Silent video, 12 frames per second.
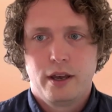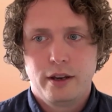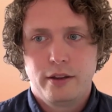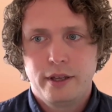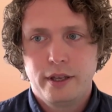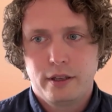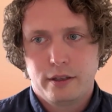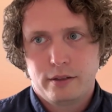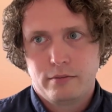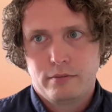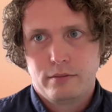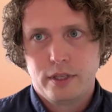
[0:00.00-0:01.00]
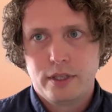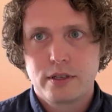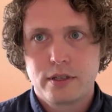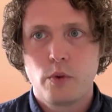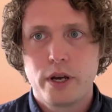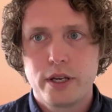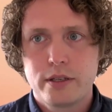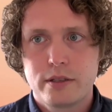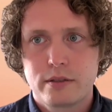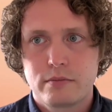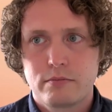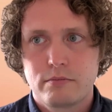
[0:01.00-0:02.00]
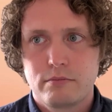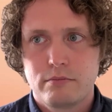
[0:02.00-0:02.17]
And I think in some ways,